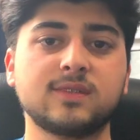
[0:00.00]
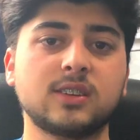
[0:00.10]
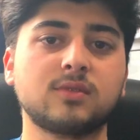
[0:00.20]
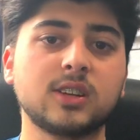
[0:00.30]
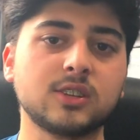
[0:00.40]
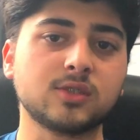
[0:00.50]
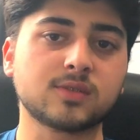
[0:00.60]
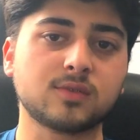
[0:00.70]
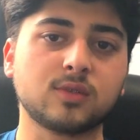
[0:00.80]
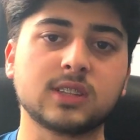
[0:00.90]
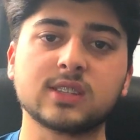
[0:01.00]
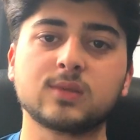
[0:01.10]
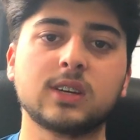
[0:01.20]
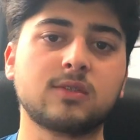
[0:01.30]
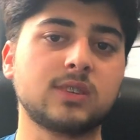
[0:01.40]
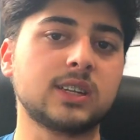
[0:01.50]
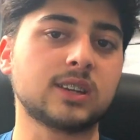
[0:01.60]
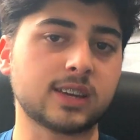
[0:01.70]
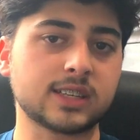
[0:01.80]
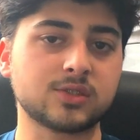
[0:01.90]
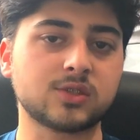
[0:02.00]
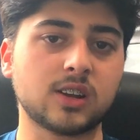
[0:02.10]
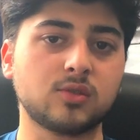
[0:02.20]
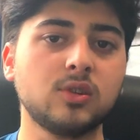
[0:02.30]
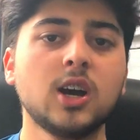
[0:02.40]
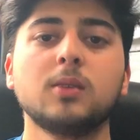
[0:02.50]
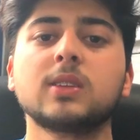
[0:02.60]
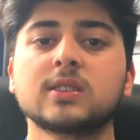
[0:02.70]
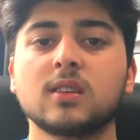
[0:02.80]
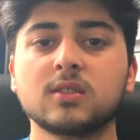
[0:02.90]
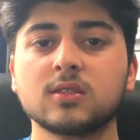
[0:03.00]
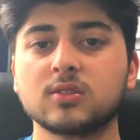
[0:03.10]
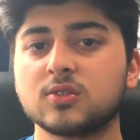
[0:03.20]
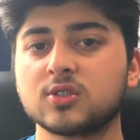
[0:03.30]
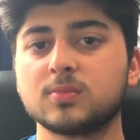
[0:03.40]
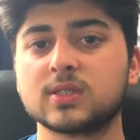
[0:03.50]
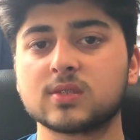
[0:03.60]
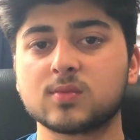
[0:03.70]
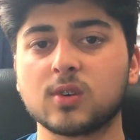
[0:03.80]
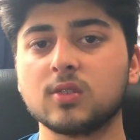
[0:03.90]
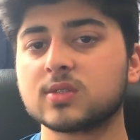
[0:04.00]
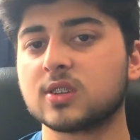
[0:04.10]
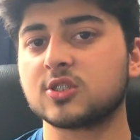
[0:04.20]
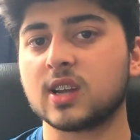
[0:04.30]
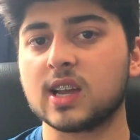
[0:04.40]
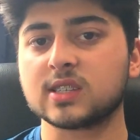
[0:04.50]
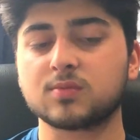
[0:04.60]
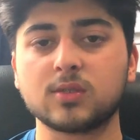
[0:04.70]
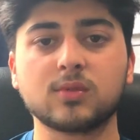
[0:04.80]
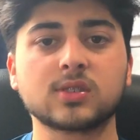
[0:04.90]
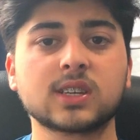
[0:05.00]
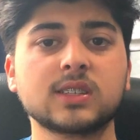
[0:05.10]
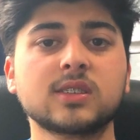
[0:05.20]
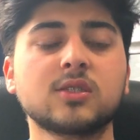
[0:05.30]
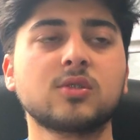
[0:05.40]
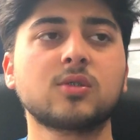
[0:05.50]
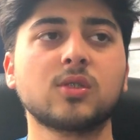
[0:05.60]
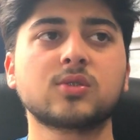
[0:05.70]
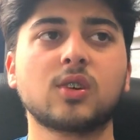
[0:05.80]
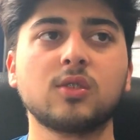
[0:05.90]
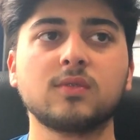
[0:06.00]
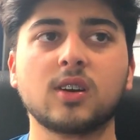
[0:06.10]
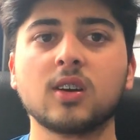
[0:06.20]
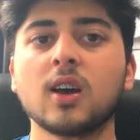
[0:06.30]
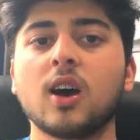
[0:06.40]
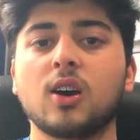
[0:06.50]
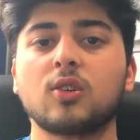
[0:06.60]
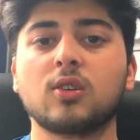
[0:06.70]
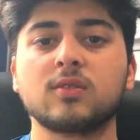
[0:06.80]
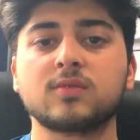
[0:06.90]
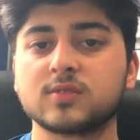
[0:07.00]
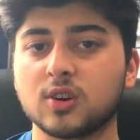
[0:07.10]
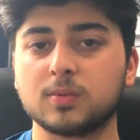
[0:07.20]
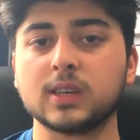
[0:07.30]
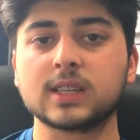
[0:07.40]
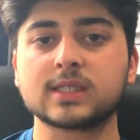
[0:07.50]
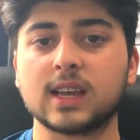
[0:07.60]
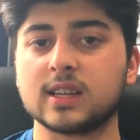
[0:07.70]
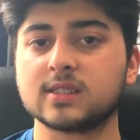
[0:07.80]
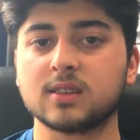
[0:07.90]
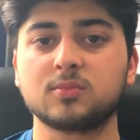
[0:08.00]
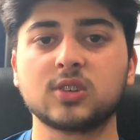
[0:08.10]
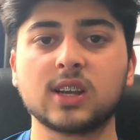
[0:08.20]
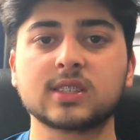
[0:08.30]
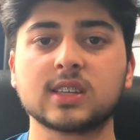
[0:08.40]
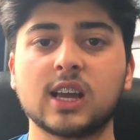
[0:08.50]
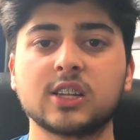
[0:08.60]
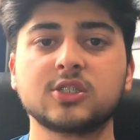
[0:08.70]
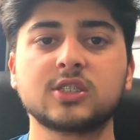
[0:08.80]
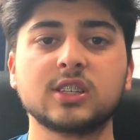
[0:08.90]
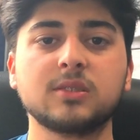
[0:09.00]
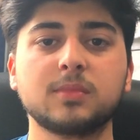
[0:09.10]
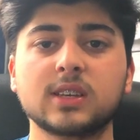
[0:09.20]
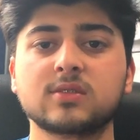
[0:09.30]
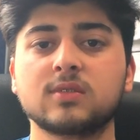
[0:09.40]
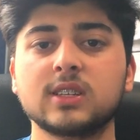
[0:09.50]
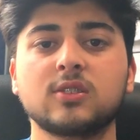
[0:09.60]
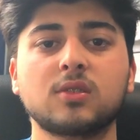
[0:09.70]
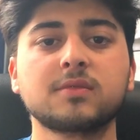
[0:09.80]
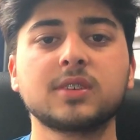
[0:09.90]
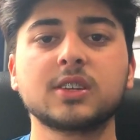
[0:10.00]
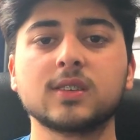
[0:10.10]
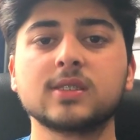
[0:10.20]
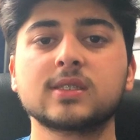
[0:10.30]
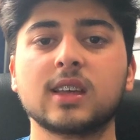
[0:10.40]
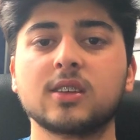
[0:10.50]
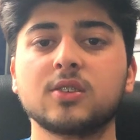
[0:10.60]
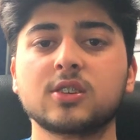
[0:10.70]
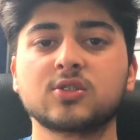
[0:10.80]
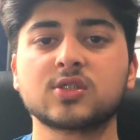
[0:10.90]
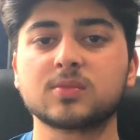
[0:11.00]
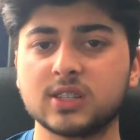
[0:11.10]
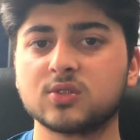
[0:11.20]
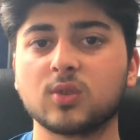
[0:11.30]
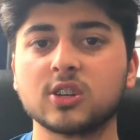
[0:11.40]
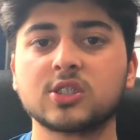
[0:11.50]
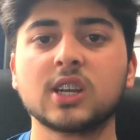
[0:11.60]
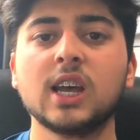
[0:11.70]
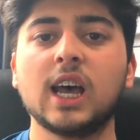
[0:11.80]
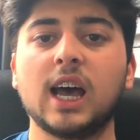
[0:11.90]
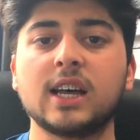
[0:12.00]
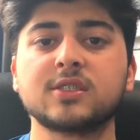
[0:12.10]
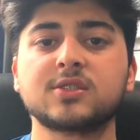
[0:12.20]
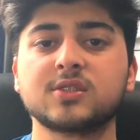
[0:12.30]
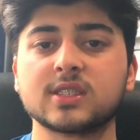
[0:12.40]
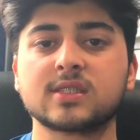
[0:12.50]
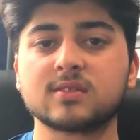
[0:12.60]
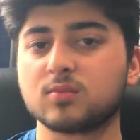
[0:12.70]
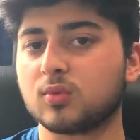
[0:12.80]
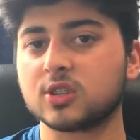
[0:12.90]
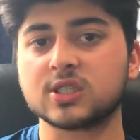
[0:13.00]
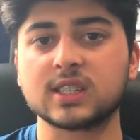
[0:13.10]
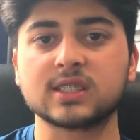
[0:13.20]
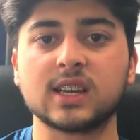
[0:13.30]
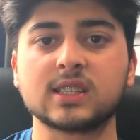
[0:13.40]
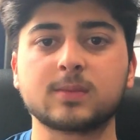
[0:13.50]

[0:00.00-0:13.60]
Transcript: I find really useful, and that's why I really like his channel. There's other YouTubers as well, such as Primrose Kitten, who goes over a lot of topics and subjects, and she makes really long videos that you can just binge watch and just watch the entire